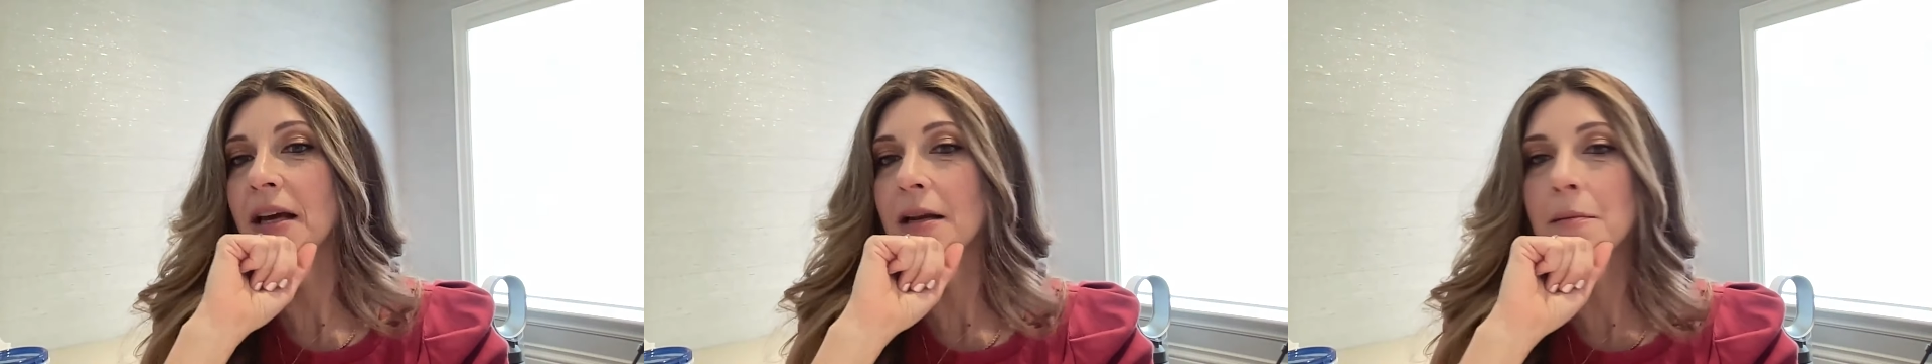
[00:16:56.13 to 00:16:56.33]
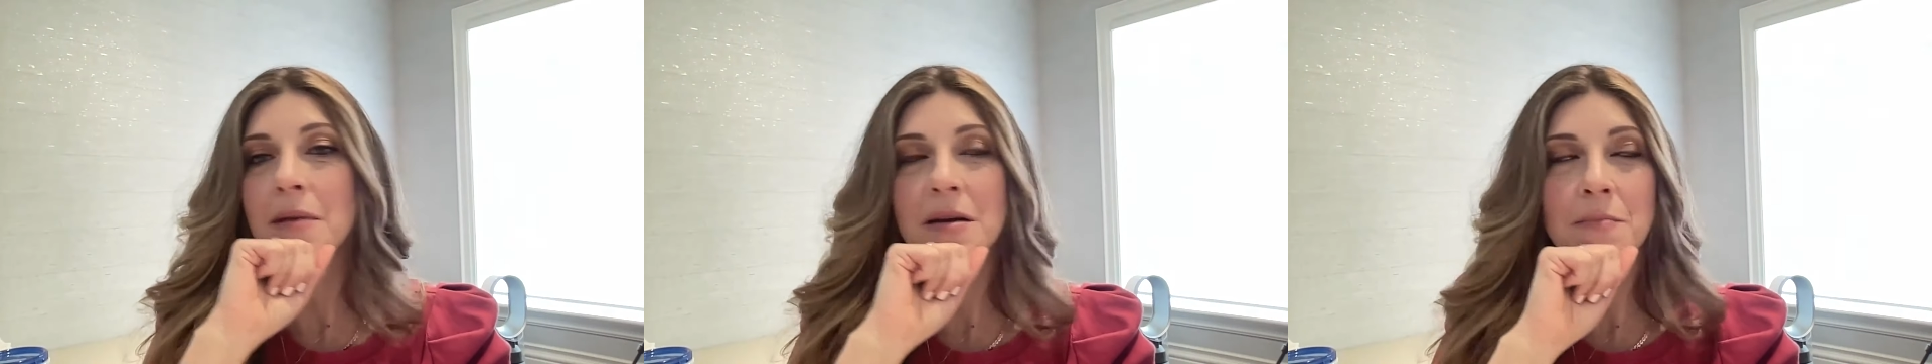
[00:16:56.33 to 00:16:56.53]

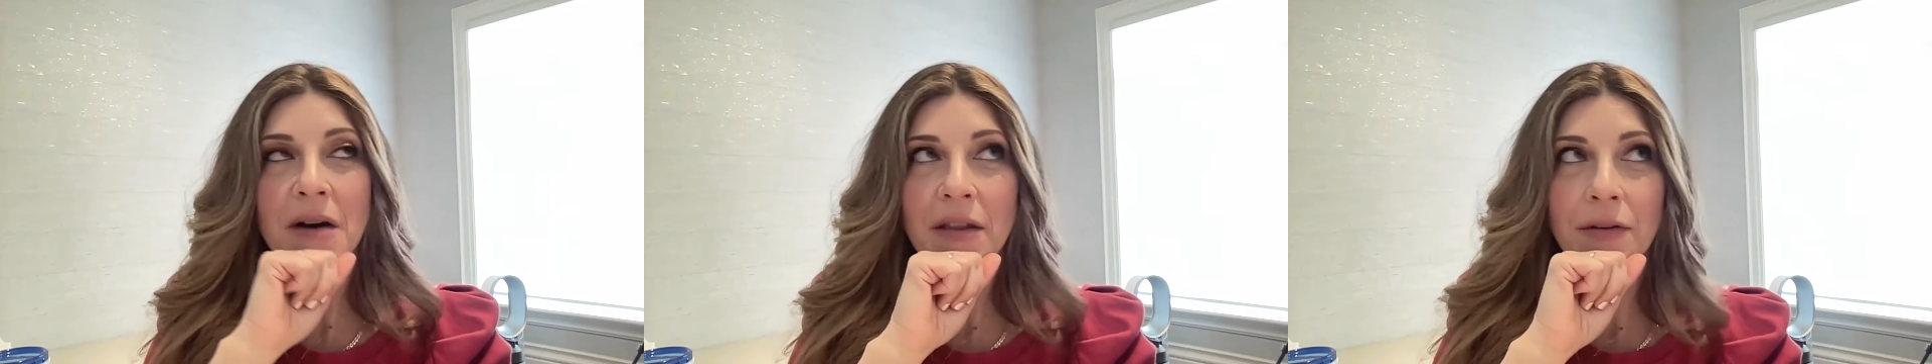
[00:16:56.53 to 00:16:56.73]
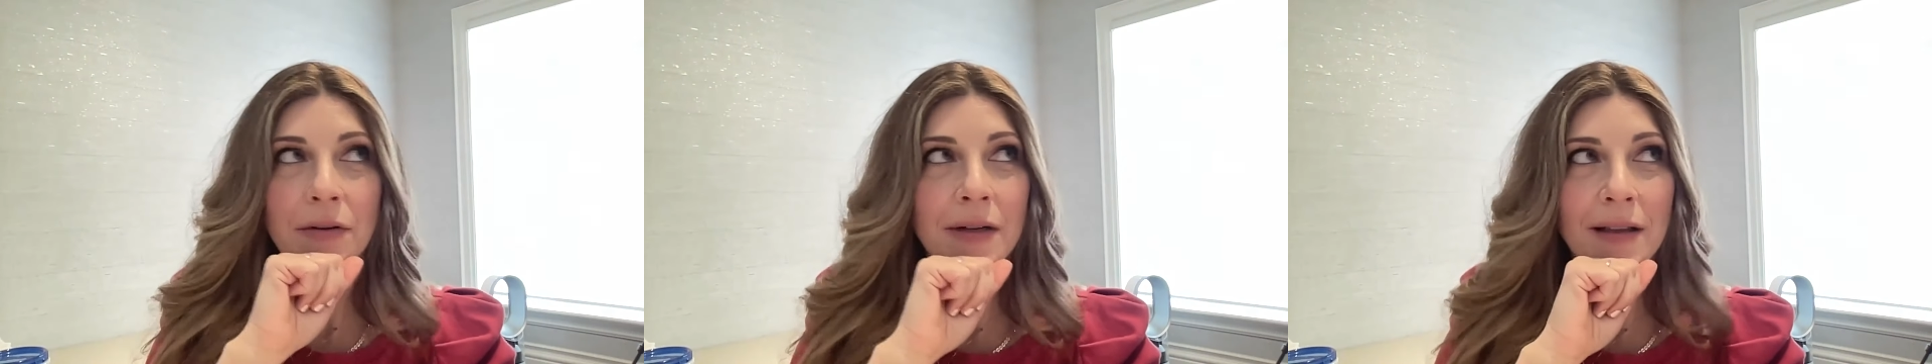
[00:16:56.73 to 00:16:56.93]
my
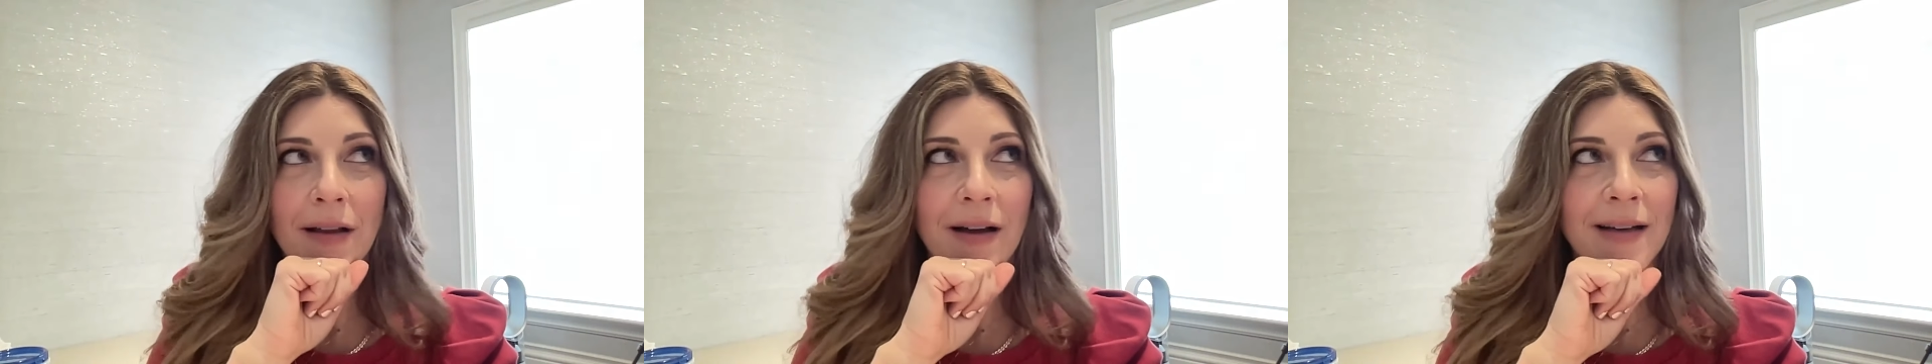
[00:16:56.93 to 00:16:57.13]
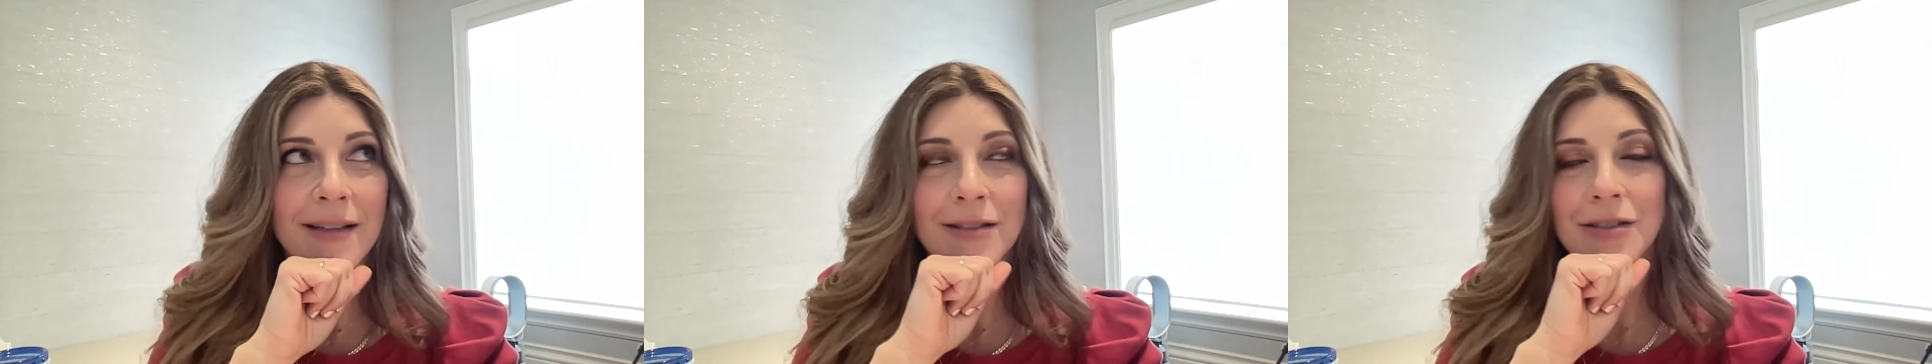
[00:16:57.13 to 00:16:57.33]

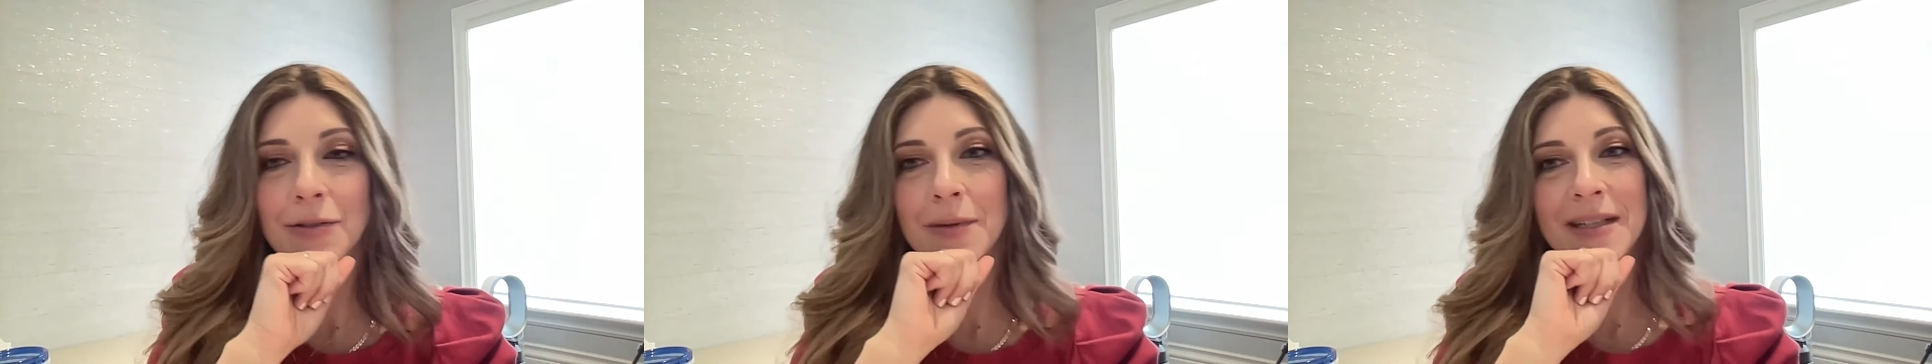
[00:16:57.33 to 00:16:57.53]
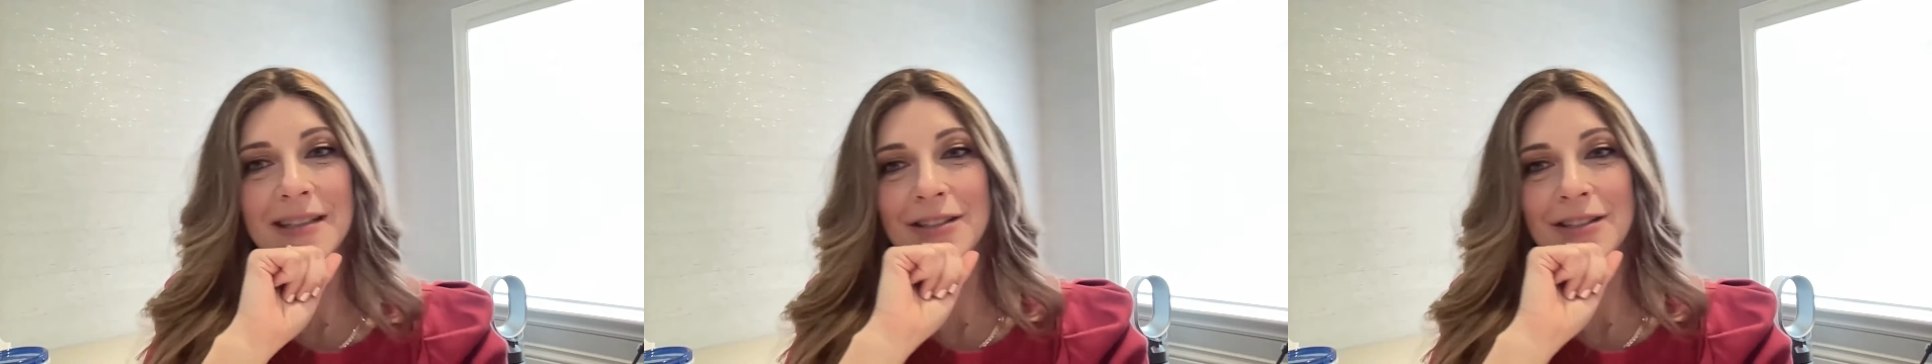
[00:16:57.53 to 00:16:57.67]
mother-in-law into it,